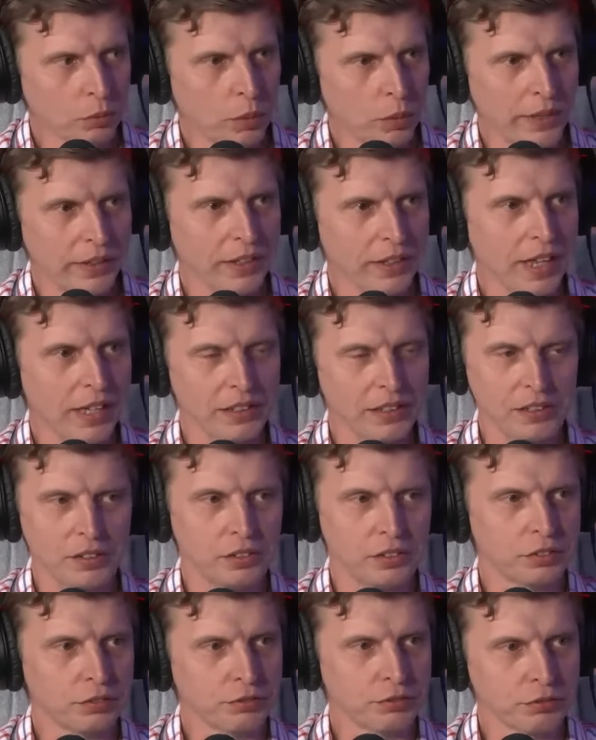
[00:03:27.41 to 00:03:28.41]
whether that
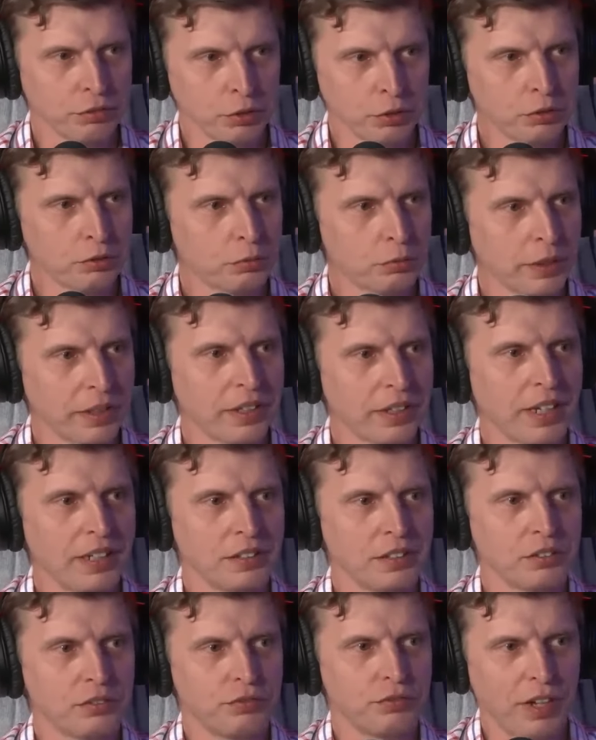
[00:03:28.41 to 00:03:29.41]
is fruit, whether that
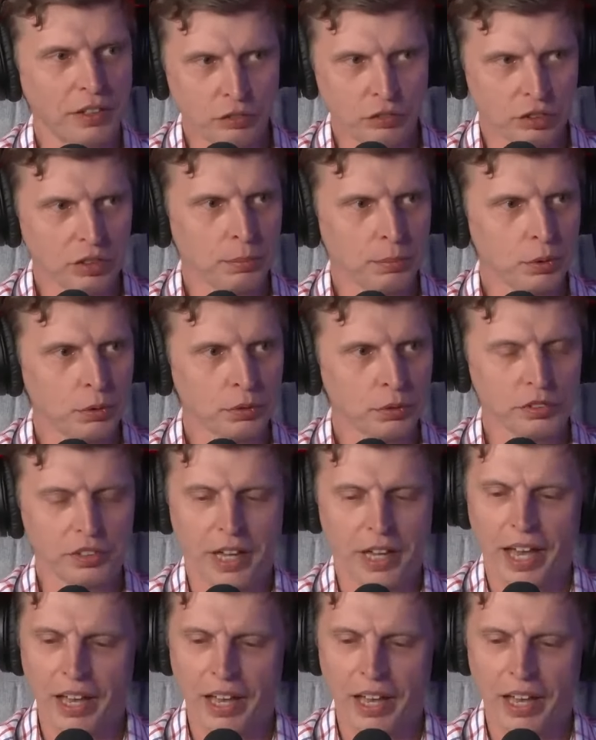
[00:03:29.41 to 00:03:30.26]
is vegetables.